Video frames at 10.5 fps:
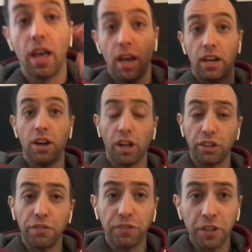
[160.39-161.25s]

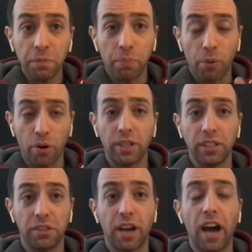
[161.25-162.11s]
Another thing important
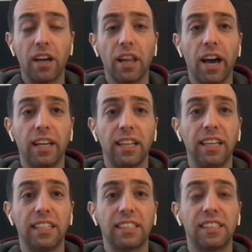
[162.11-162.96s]
to highlight
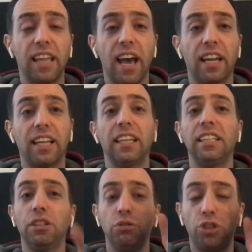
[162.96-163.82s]
is that
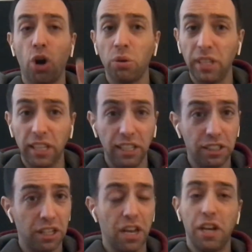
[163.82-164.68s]
you don't
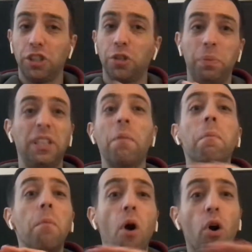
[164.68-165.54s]
need to be the
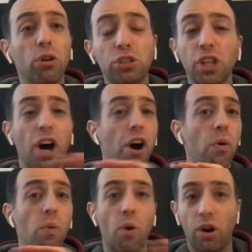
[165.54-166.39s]
most
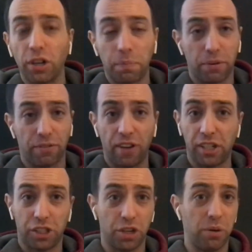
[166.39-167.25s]
awarded
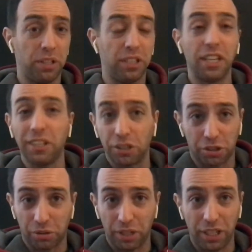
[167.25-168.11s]
professional in the
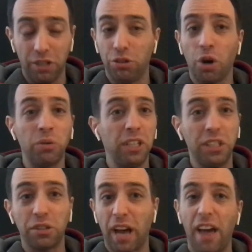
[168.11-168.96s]
industry. You don't need
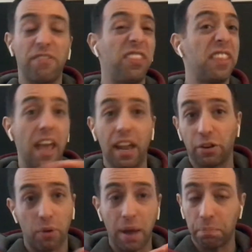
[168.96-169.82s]
to have 10
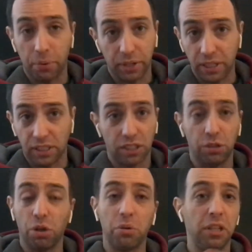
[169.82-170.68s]
Grand Prix.
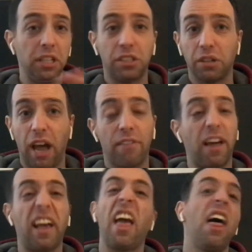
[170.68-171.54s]
You don't need to have
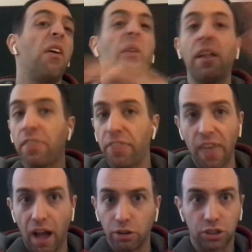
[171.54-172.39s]
like
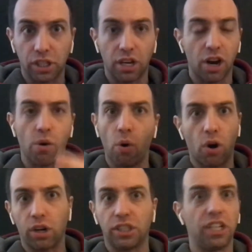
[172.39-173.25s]
1,000
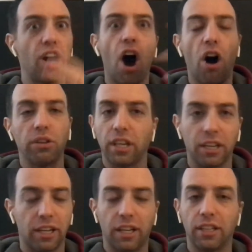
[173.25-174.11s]
awards in all
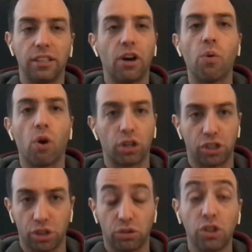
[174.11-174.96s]
the award
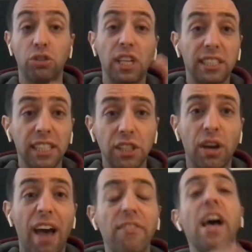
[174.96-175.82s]
shows. You just need to
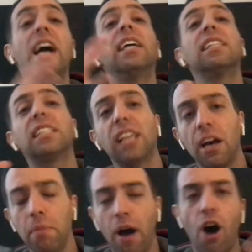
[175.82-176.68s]
have
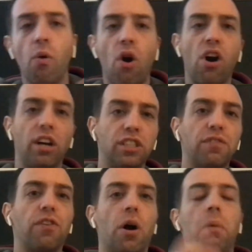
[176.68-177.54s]
some awards
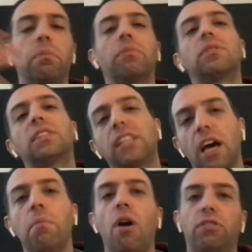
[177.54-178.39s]
from
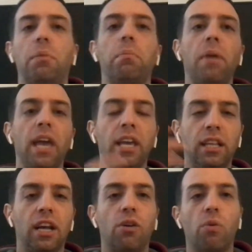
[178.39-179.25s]
some of the
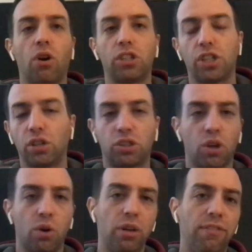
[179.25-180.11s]
main award shows.
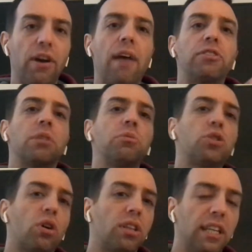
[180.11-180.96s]
So if you have some
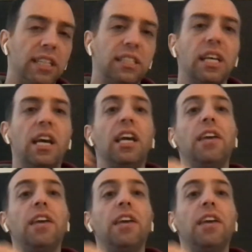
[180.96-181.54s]
shortlists, if